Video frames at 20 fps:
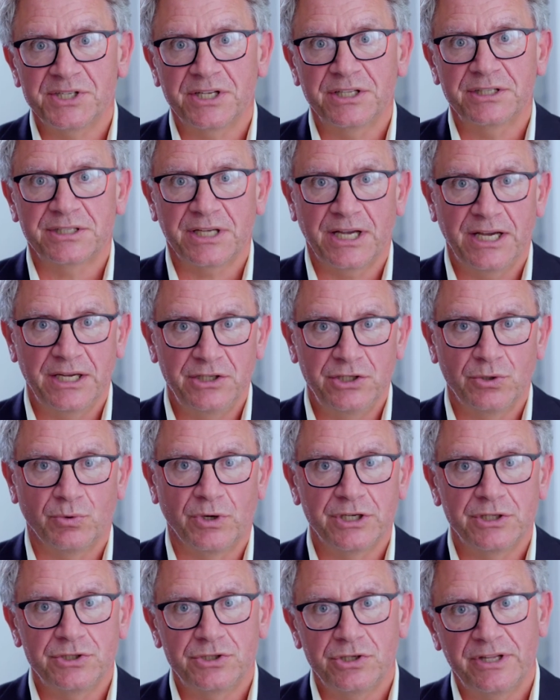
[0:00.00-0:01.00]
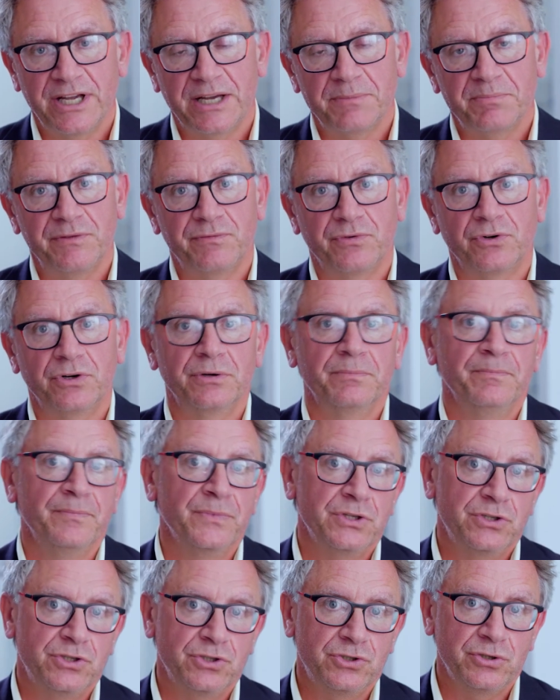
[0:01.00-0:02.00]
it, and you want to do that before
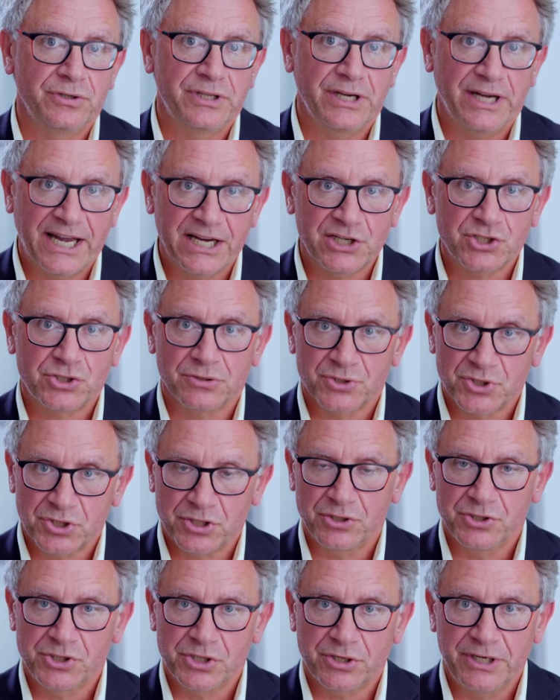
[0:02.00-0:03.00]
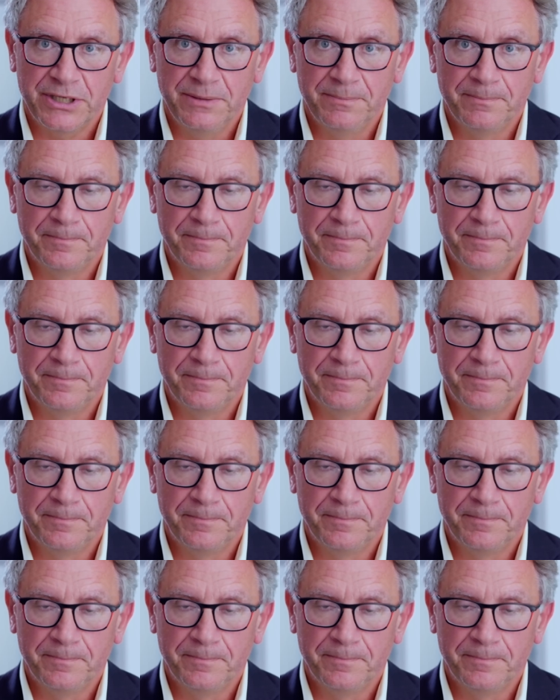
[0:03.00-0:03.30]
you do the actual surgery.